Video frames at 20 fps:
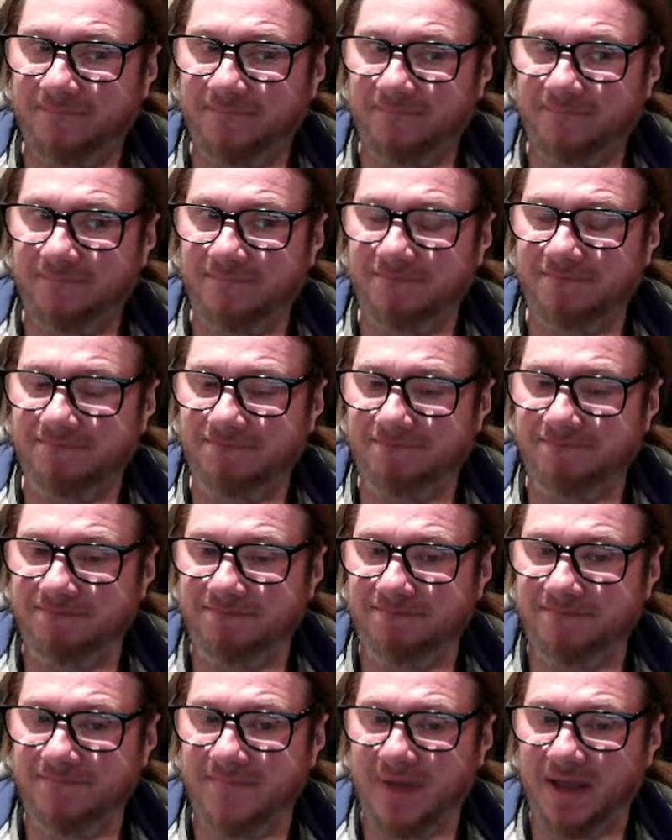
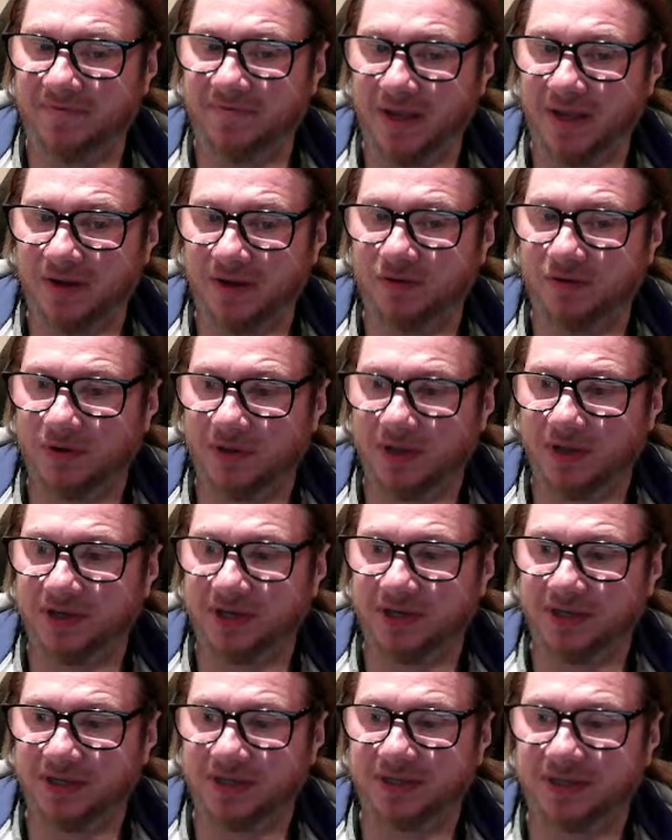Mm, I think Gukesh
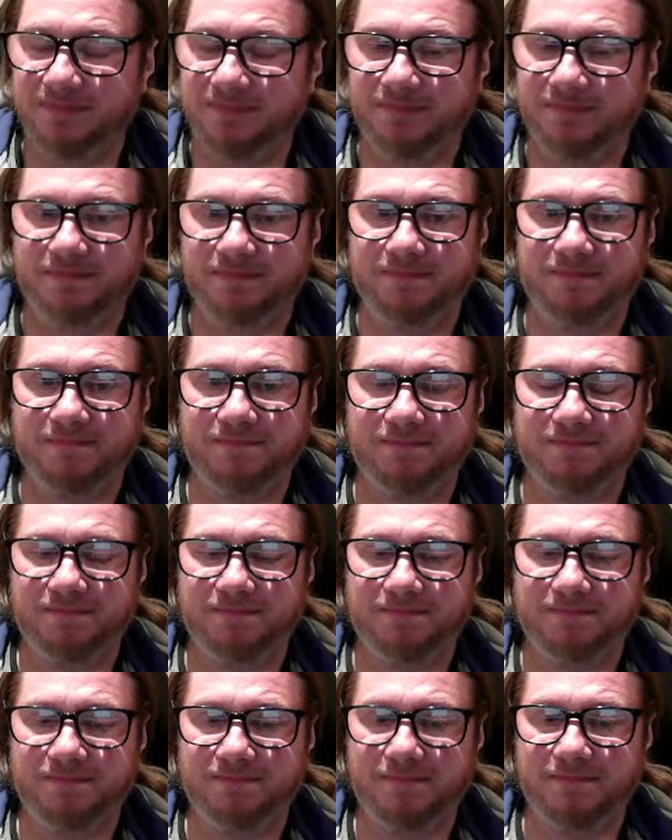has
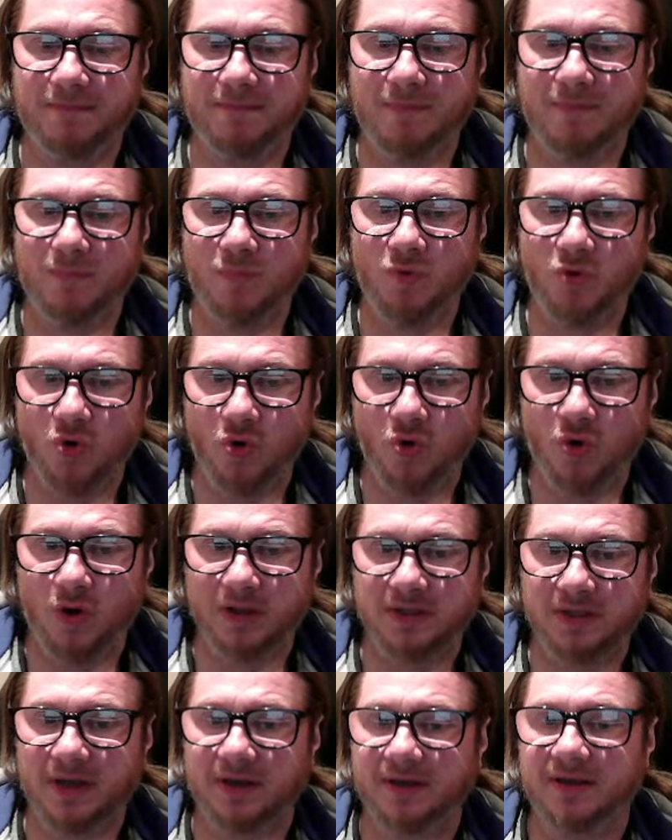more
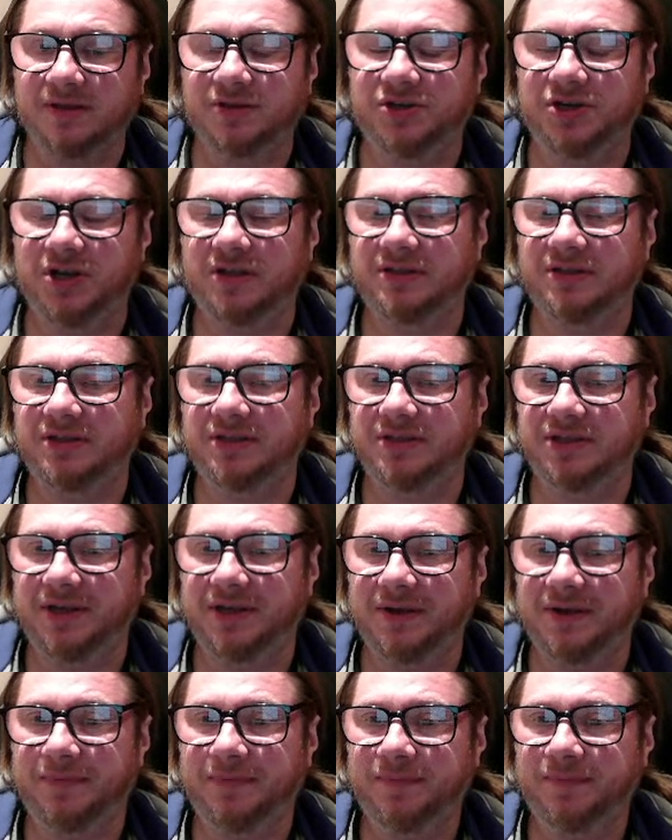attacking chances
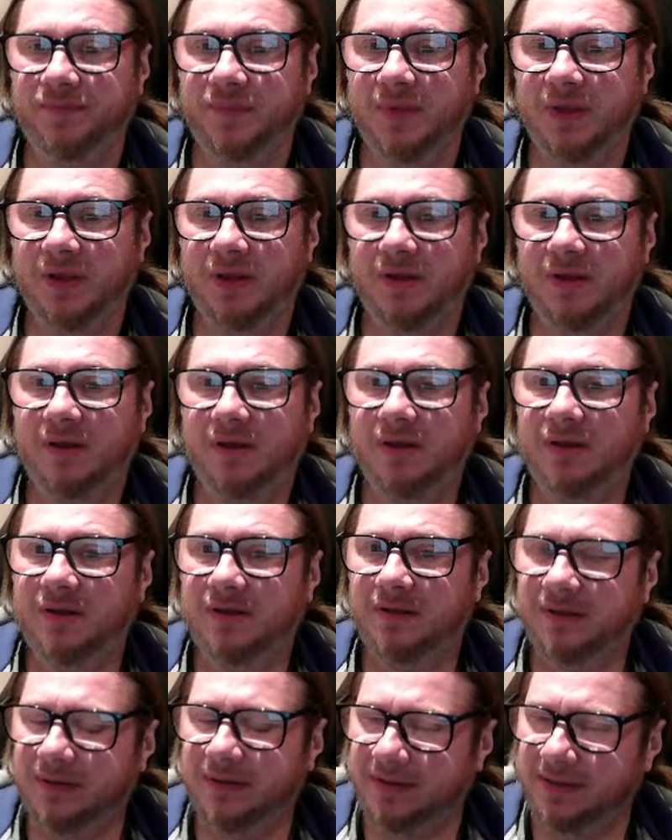here.
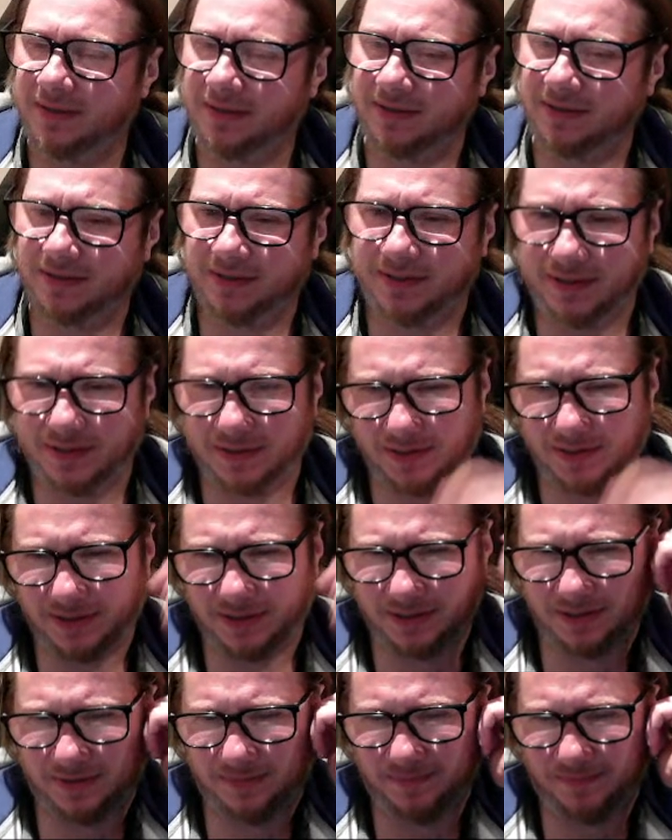This is this
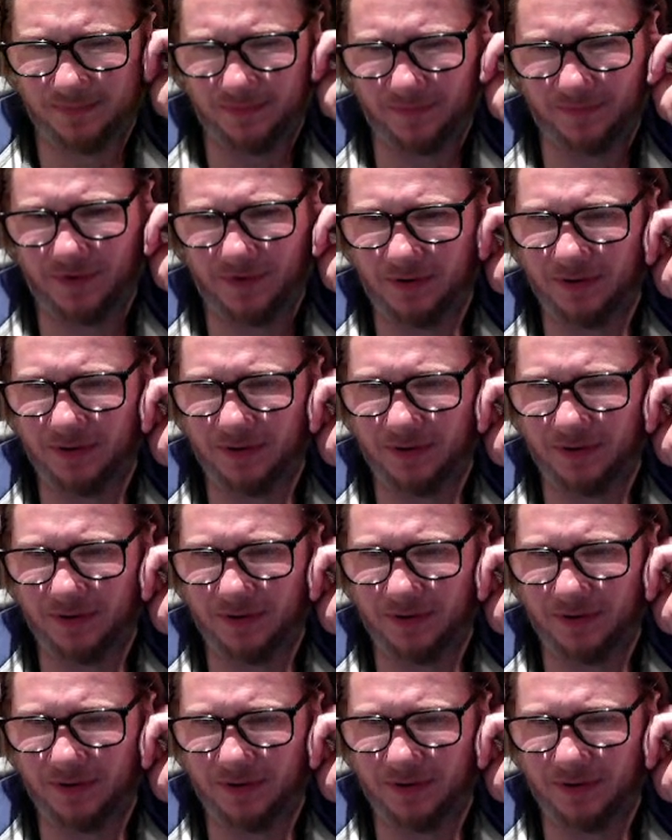is very